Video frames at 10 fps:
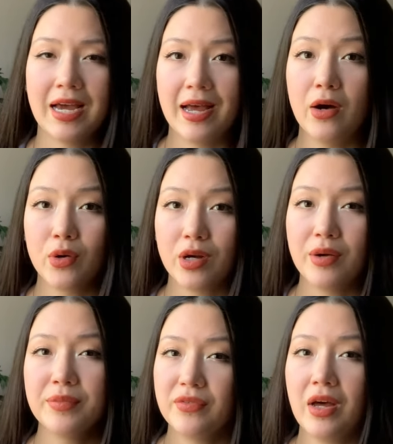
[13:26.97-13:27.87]

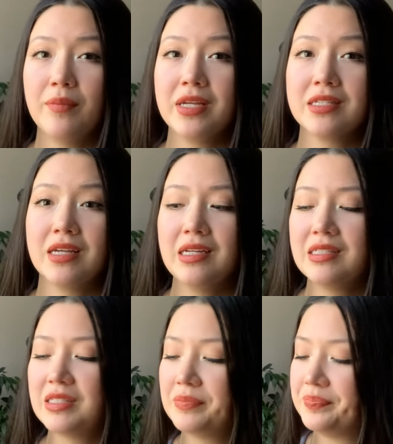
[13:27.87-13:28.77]
outcome, if that makes
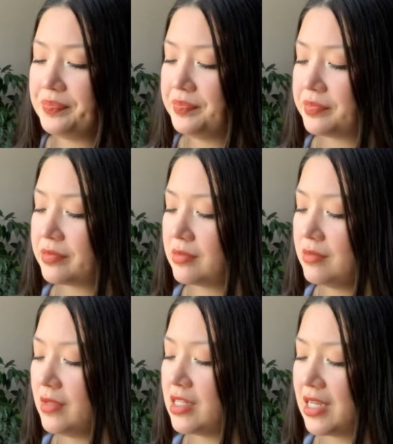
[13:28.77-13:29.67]
sense.
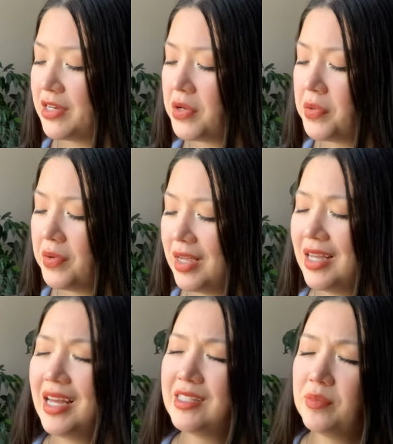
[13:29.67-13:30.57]
Because I know
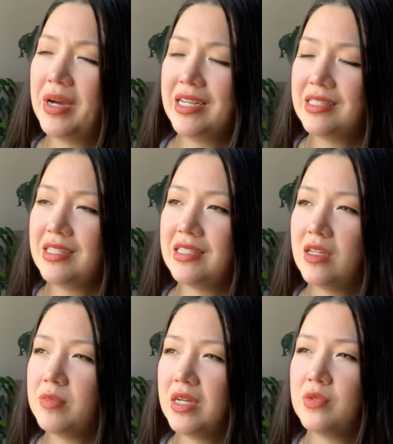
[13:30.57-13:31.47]
as a Pisces,
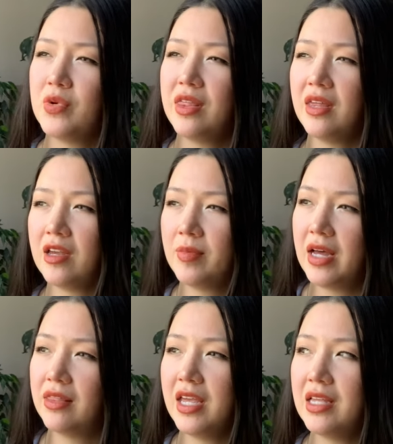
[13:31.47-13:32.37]
sometimes we think
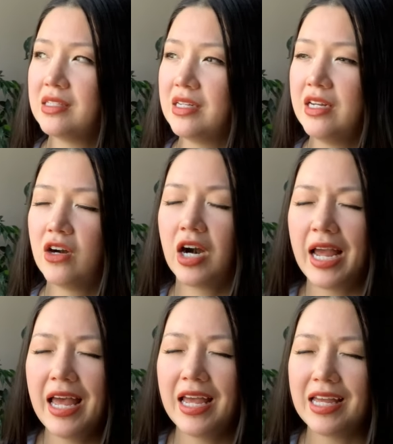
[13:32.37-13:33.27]
about things and in our
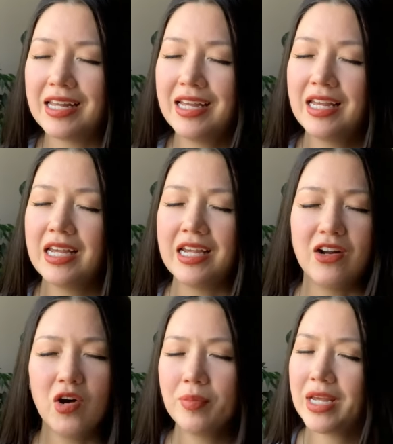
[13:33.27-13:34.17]
head, it
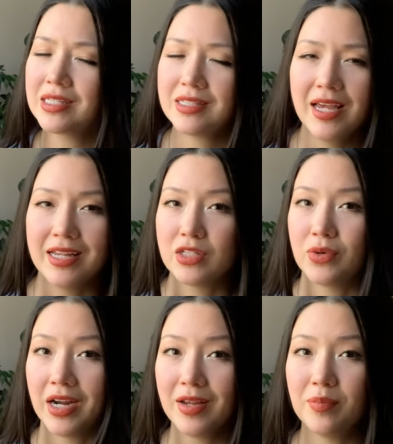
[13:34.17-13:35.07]
all makes sense,
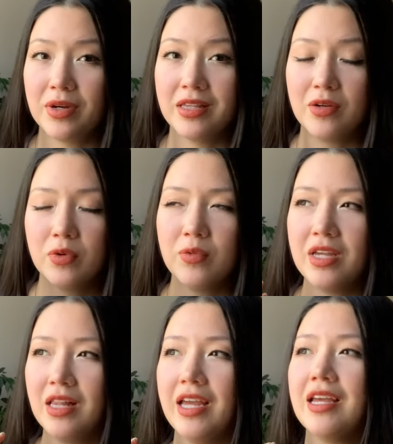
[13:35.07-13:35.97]
right? But then when
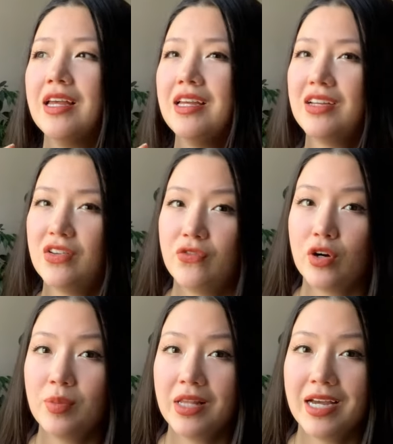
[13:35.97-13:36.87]
we like
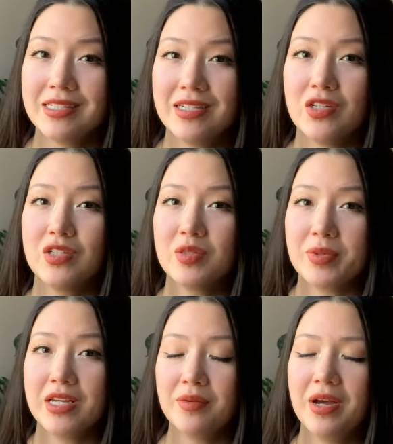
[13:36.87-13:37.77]
verbalize it or
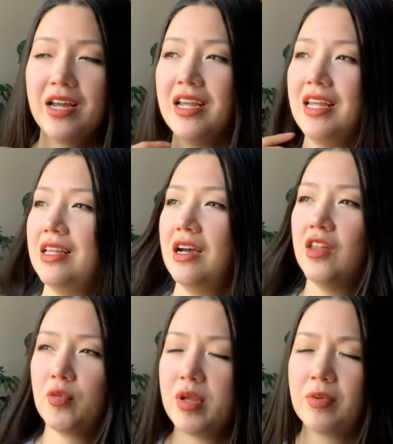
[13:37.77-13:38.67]
speak about it,
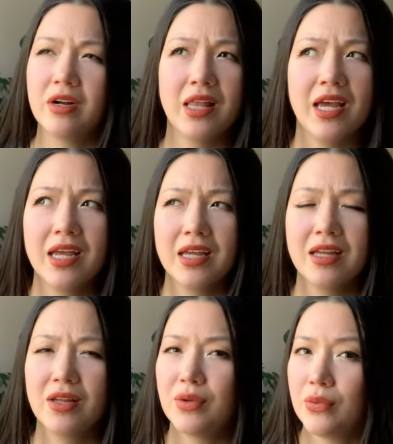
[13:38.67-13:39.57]
other people are like,
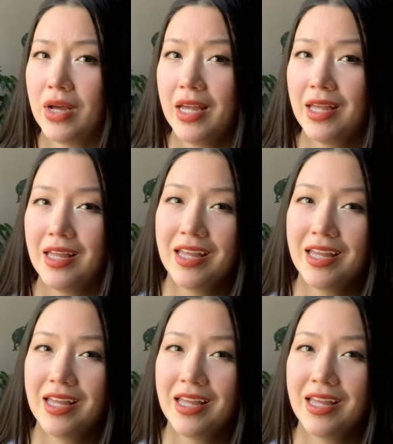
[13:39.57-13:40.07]
what?